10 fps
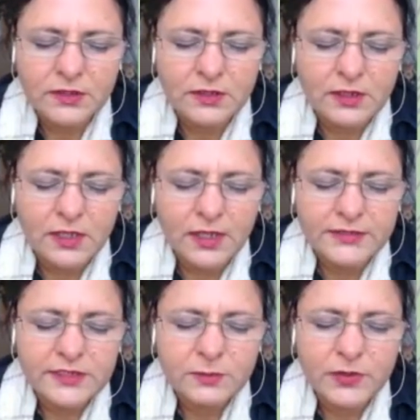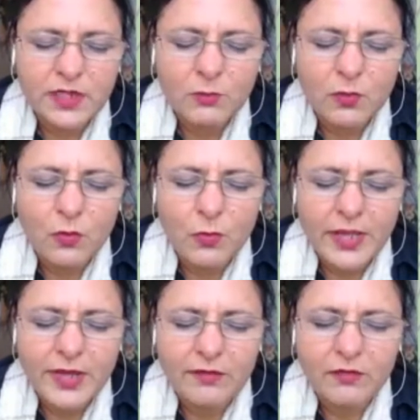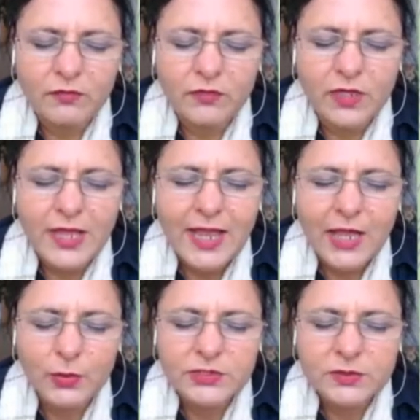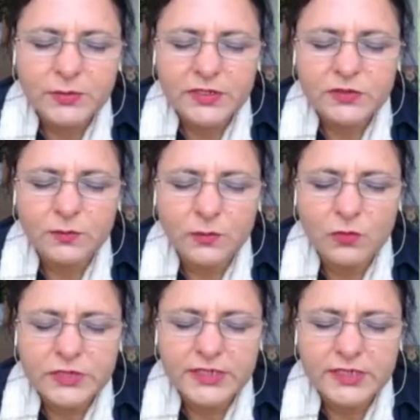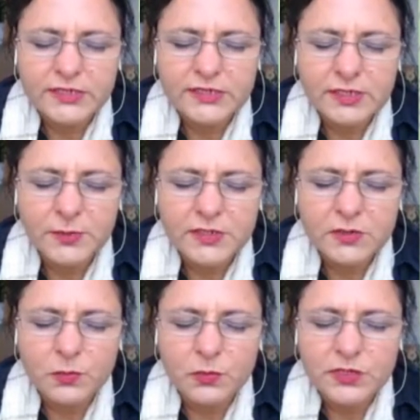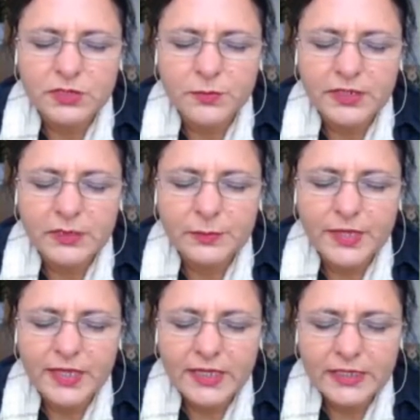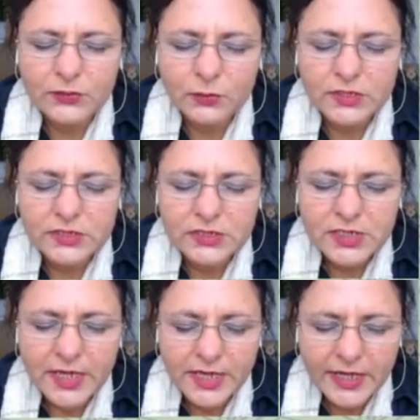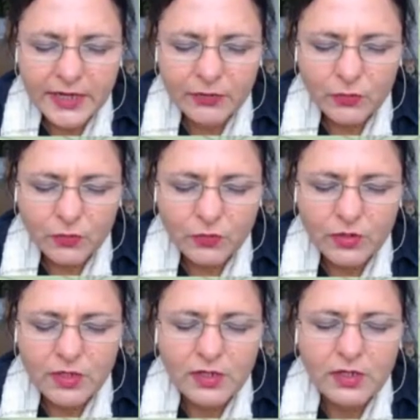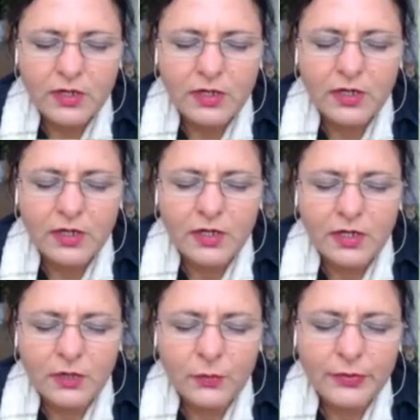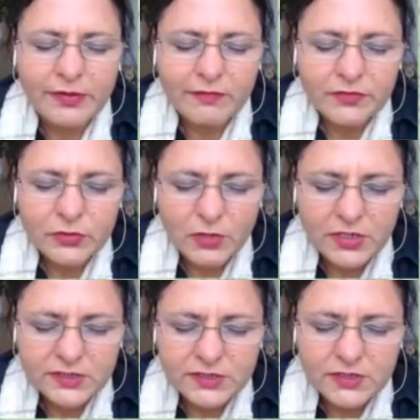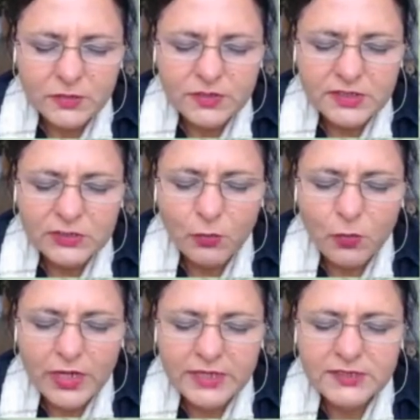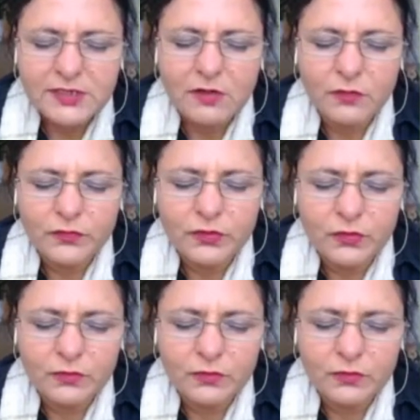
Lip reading: and just become aware of how it's being supported. Is it being supported by the bed or the chair or wherever you are? Just notice the weight of you,